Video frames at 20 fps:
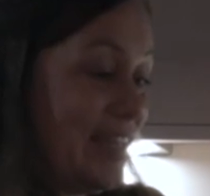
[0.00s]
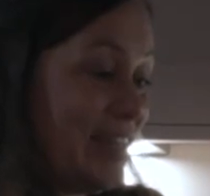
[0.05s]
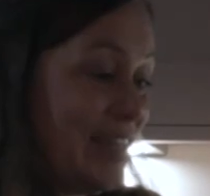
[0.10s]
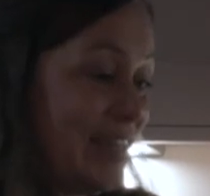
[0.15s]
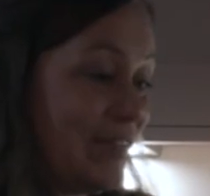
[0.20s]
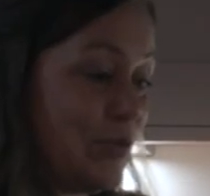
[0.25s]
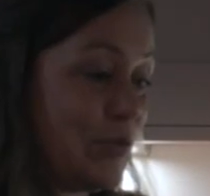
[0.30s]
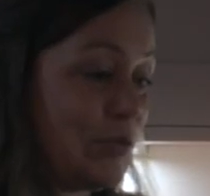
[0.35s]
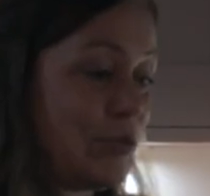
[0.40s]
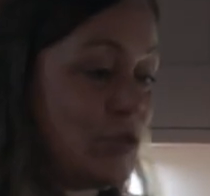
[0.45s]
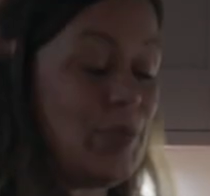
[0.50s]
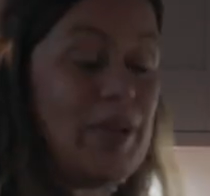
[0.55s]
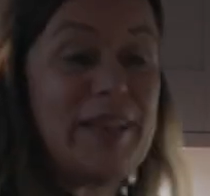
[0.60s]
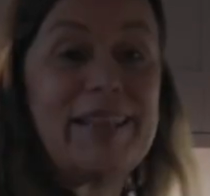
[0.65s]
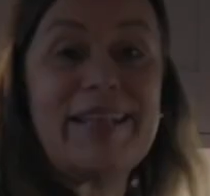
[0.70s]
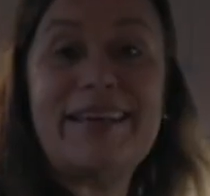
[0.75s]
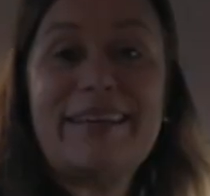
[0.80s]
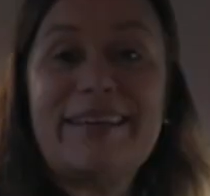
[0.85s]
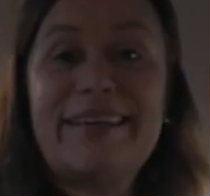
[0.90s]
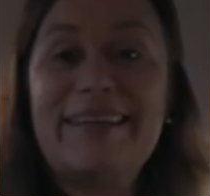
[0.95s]
they've always been
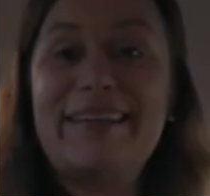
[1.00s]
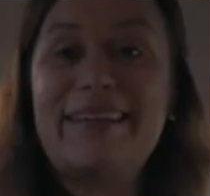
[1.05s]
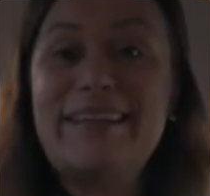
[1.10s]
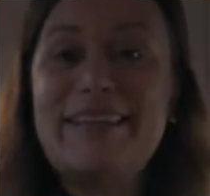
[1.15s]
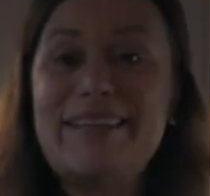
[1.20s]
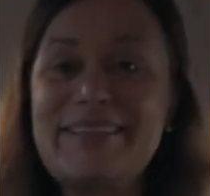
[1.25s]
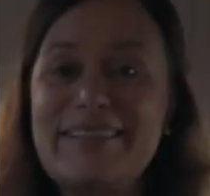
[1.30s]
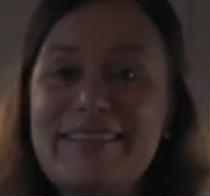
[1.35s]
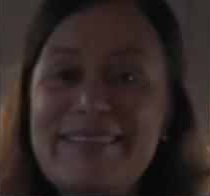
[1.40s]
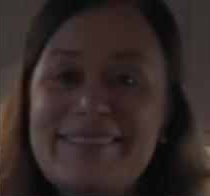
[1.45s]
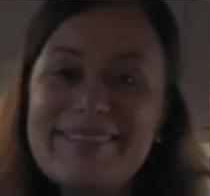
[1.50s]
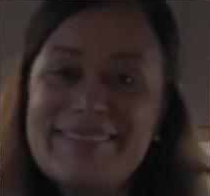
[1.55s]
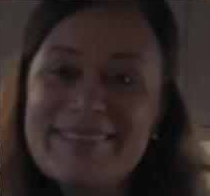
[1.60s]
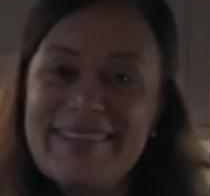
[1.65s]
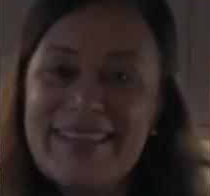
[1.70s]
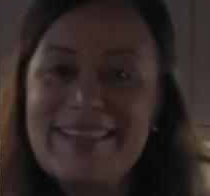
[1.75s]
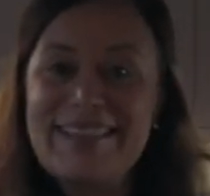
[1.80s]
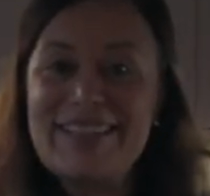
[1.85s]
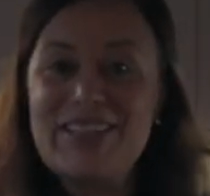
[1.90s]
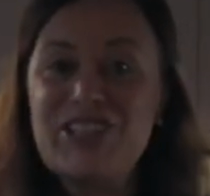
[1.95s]
that colour,
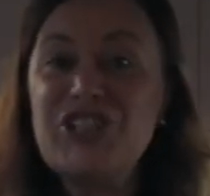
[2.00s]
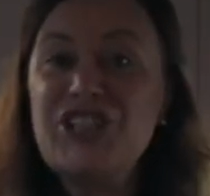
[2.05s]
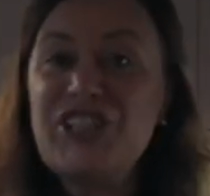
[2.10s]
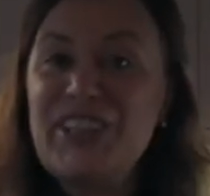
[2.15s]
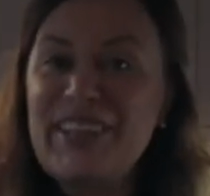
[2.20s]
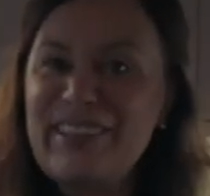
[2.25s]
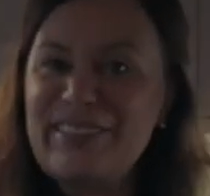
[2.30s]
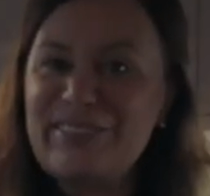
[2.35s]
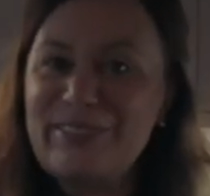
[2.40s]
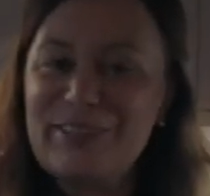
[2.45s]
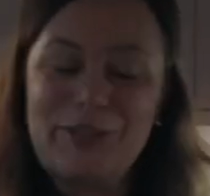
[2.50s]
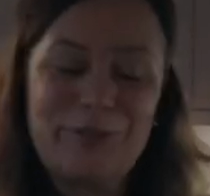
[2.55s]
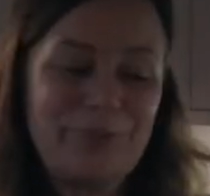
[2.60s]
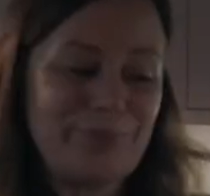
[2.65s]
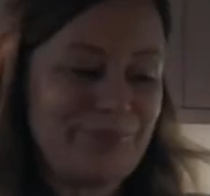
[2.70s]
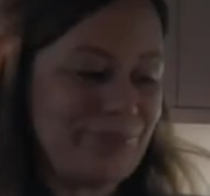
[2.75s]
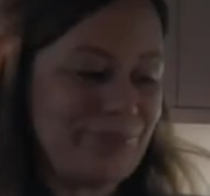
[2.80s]
nice and cheerful.